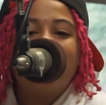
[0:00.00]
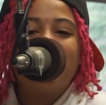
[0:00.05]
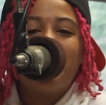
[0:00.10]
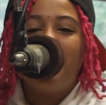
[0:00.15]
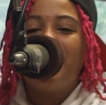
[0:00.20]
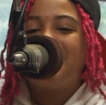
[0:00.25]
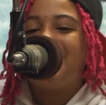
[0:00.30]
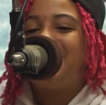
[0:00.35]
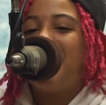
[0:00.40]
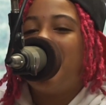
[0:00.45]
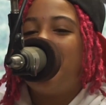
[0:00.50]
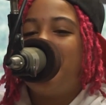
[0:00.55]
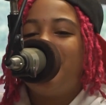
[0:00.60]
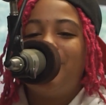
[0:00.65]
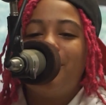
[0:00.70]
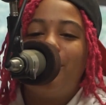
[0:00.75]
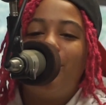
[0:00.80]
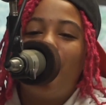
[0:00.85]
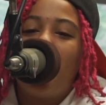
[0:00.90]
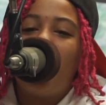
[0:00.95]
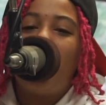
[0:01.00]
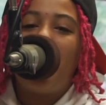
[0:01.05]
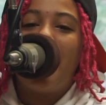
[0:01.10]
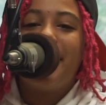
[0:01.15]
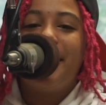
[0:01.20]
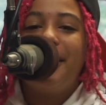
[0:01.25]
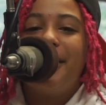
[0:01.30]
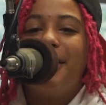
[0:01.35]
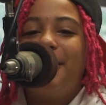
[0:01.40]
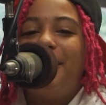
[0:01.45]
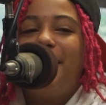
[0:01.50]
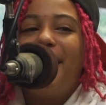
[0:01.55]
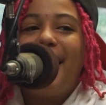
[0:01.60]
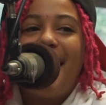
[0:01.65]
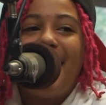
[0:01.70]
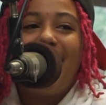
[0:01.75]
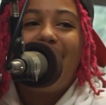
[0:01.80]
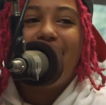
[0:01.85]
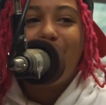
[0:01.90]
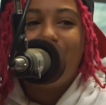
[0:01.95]
So what's up? It's your boy YM.
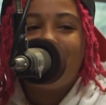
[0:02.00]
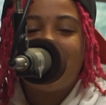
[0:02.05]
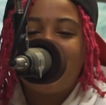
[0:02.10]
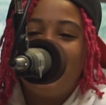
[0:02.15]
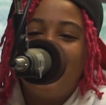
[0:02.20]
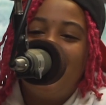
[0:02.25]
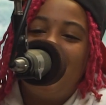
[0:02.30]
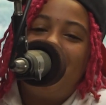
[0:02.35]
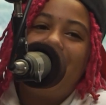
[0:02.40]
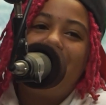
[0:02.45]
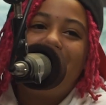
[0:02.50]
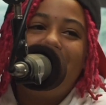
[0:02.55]
Hey, what's up?